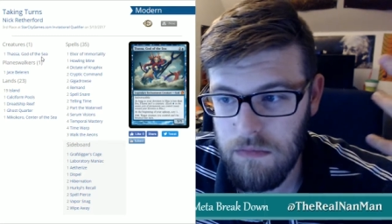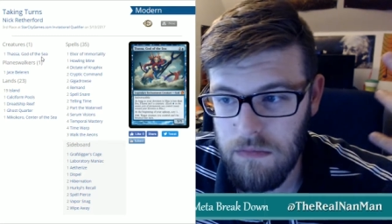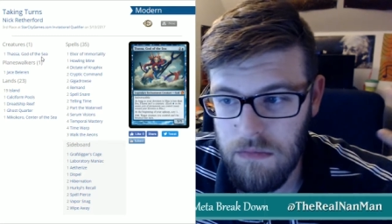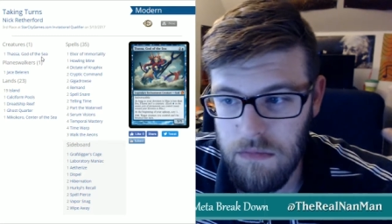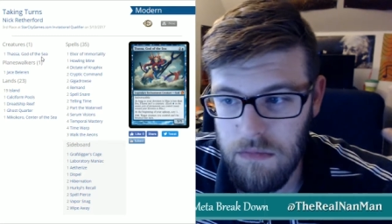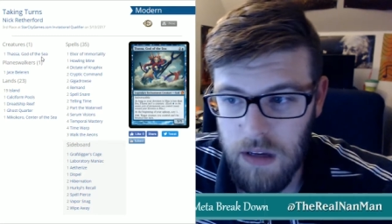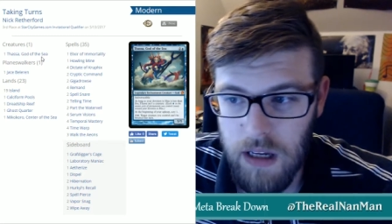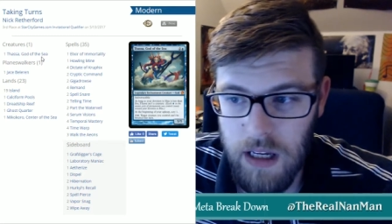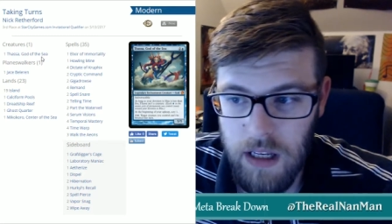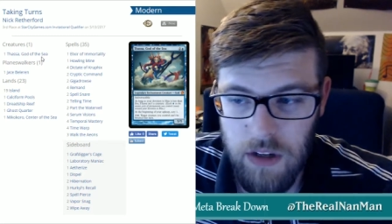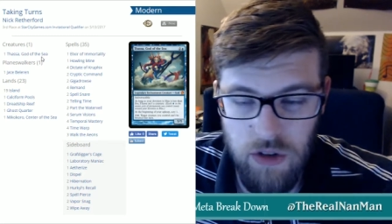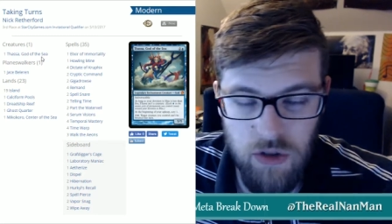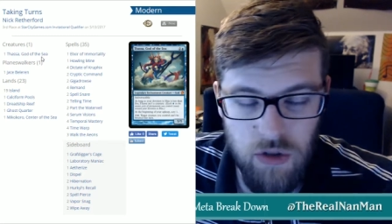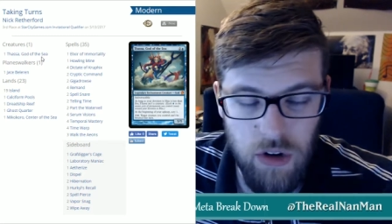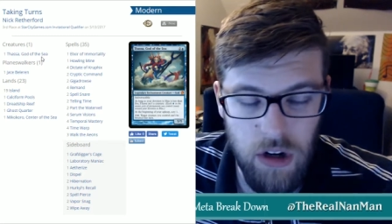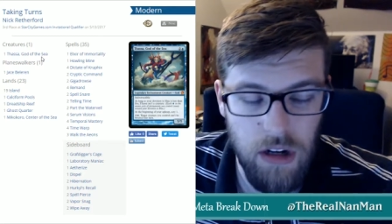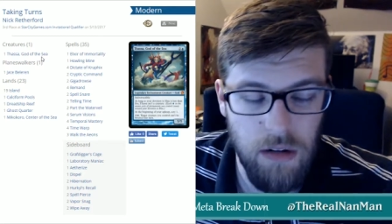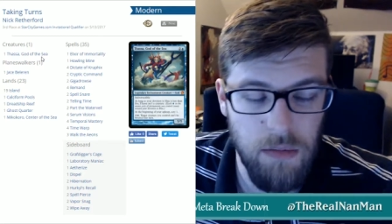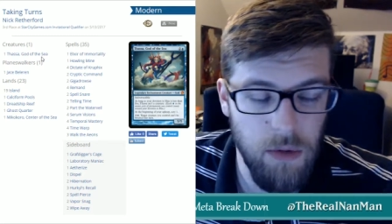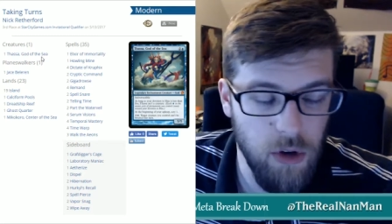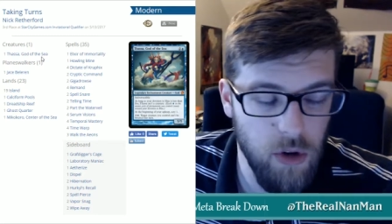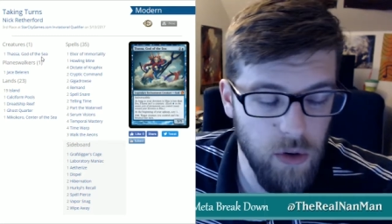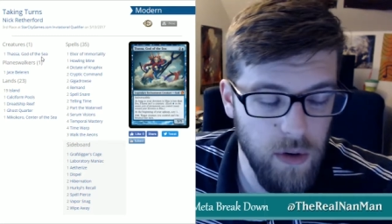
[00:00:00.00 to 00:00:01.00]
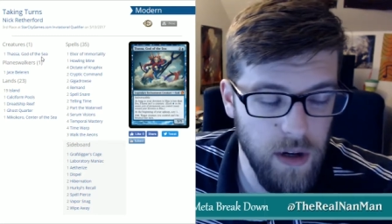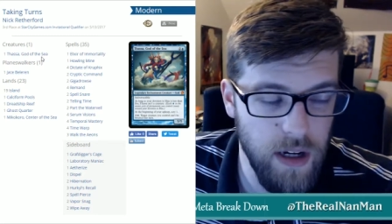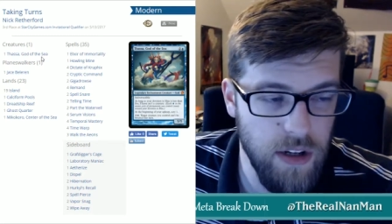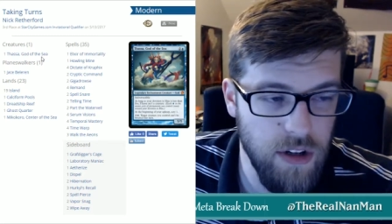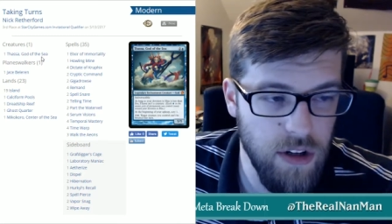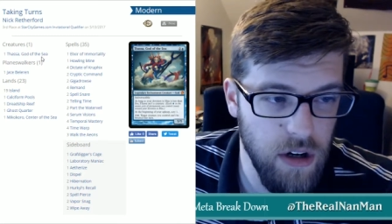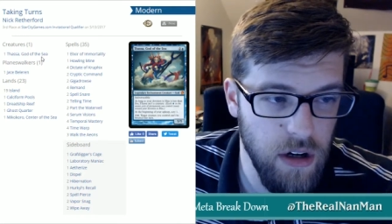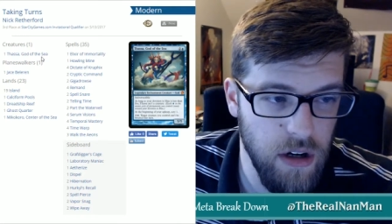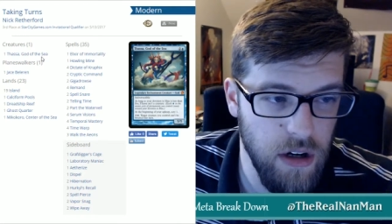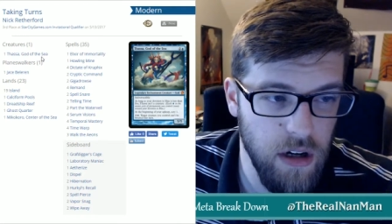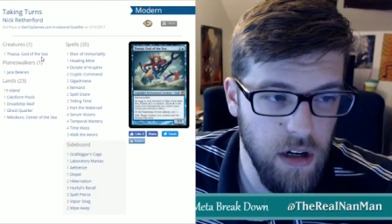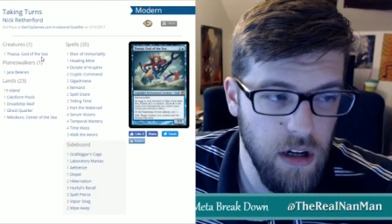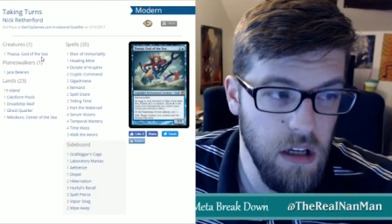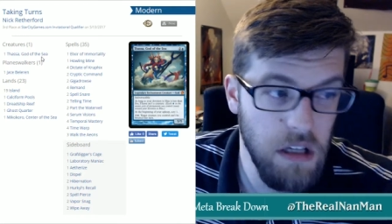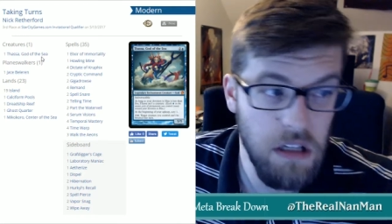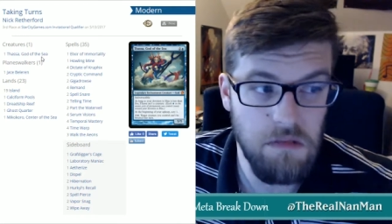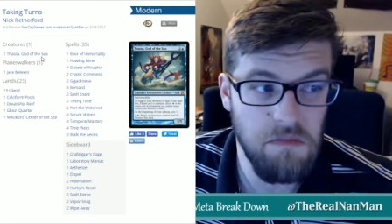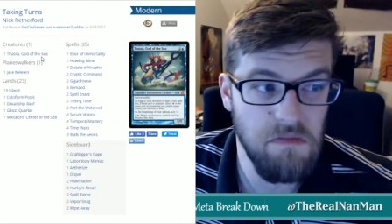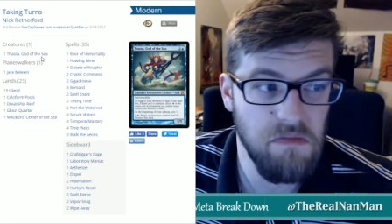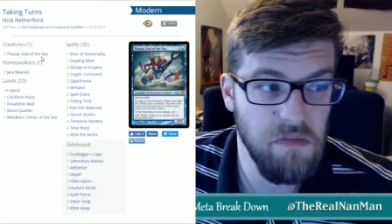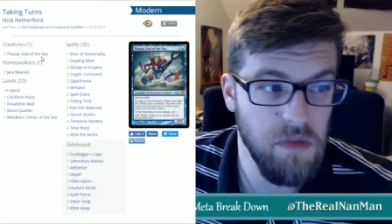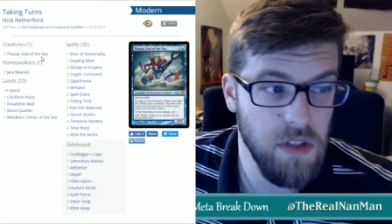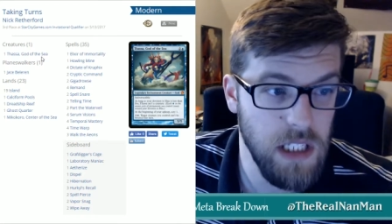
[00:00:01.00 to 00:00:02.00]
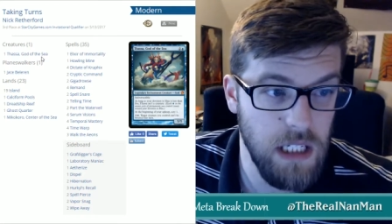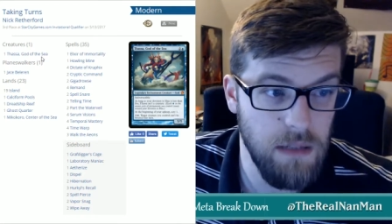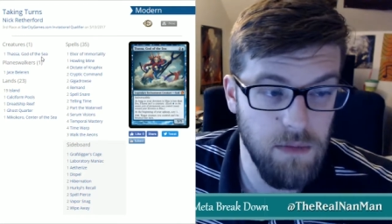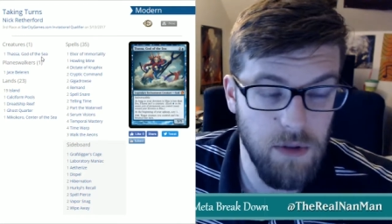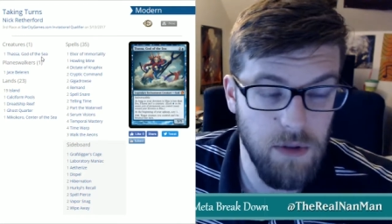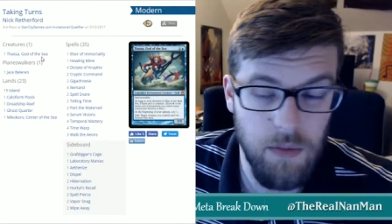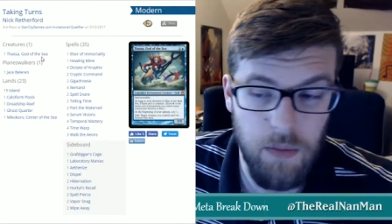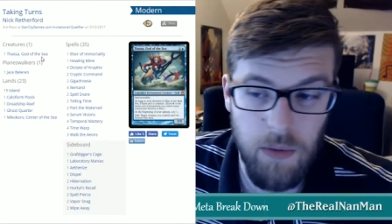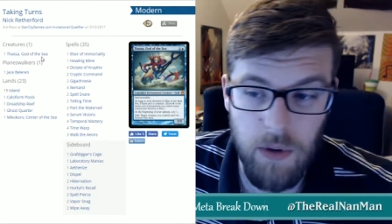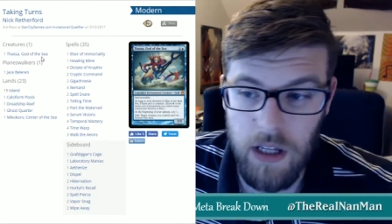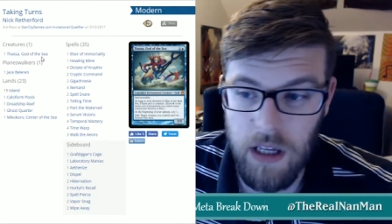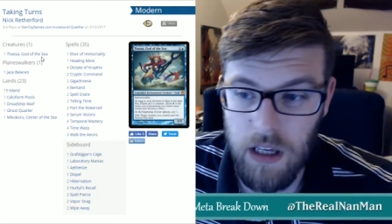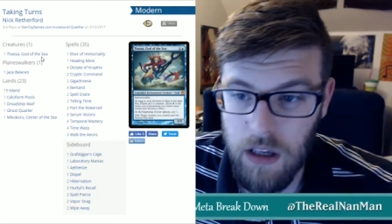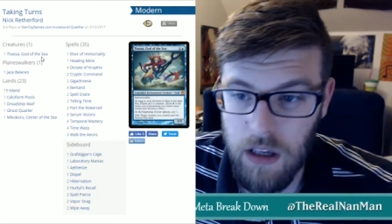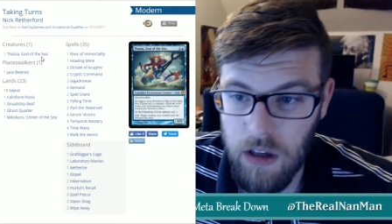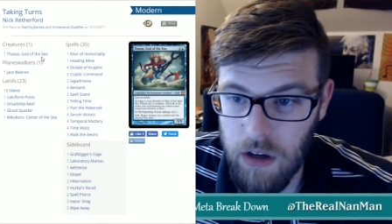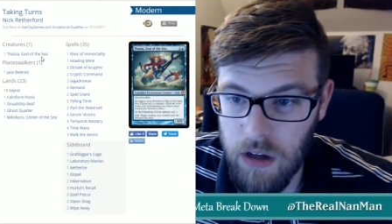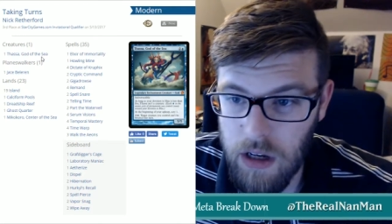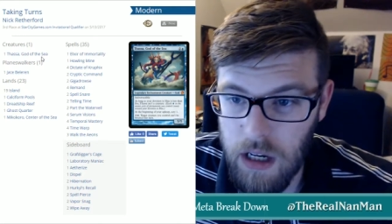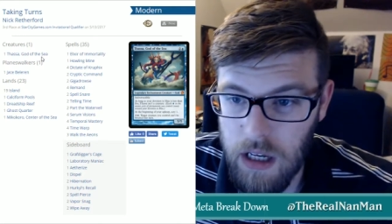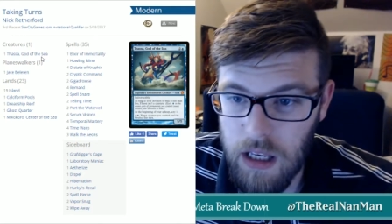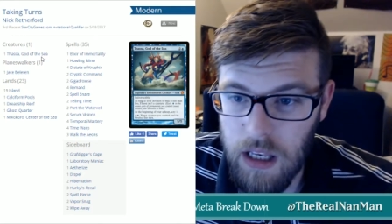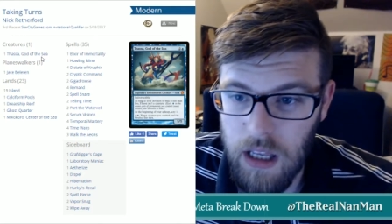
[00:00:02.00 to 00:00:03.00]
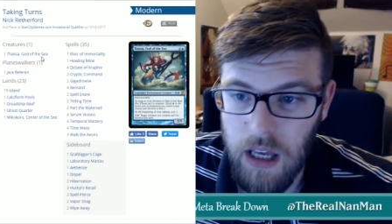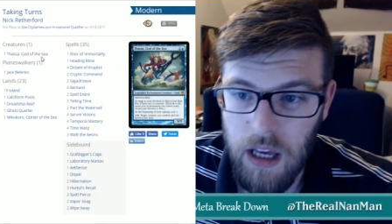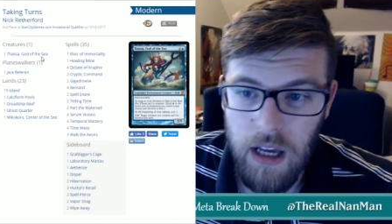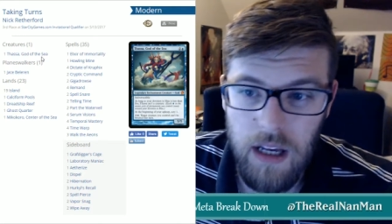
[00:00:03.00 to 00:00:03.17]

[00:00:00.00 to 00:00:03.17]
indestructible creature. Seems pretty good.